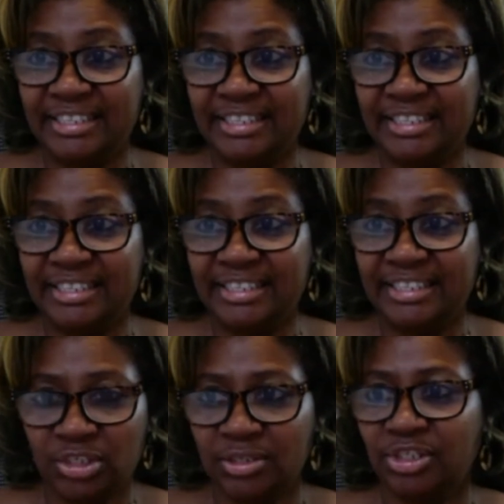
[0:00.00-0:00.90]
So
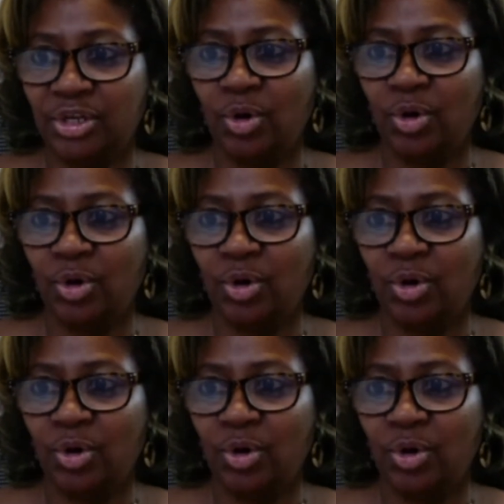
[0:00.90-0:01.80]
before I actually do
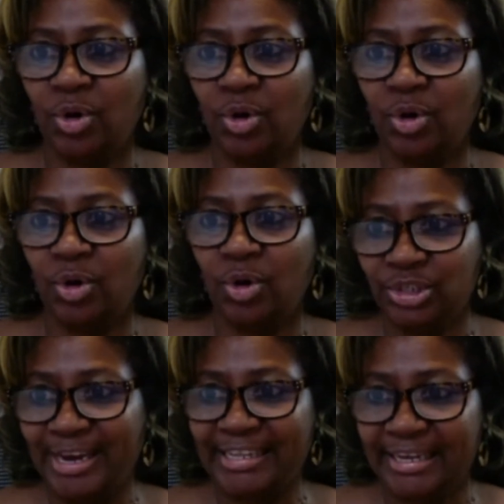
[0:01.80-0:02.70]
anything, then
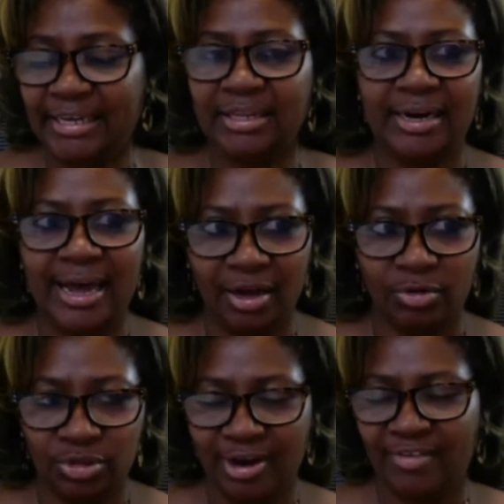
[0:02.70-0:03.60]
I go to our
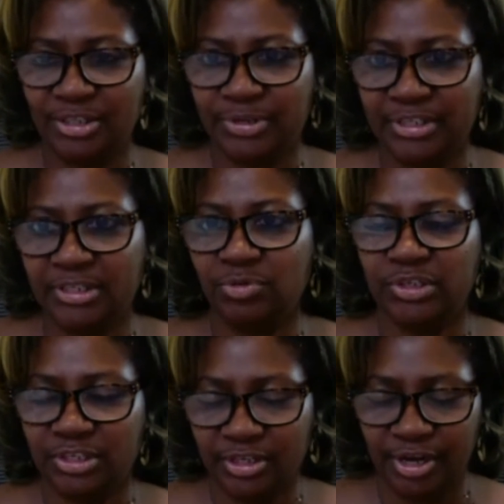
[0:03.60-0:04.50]
vice president, which is
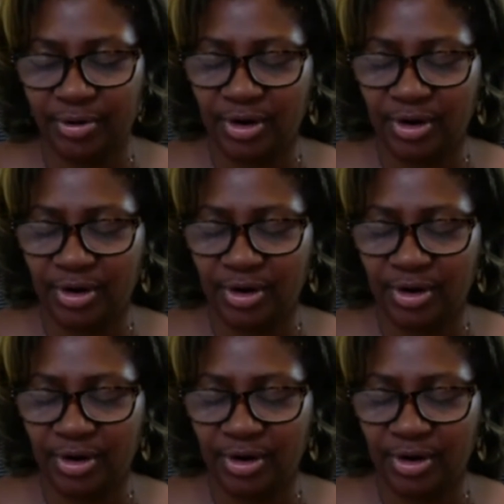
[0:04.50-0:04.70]
Eric,